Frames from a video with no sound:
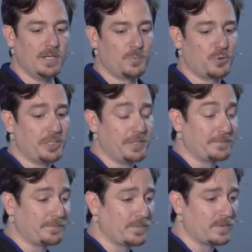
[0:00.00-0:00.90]
and
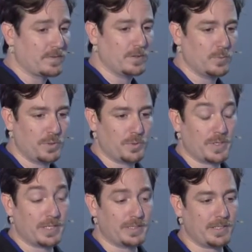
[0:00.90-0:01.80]
praying. So we
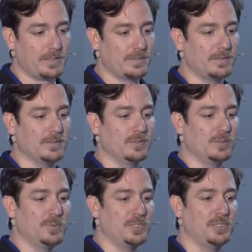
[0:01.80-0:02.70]
ran that on
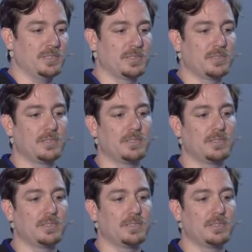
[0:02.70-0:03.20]
two machines,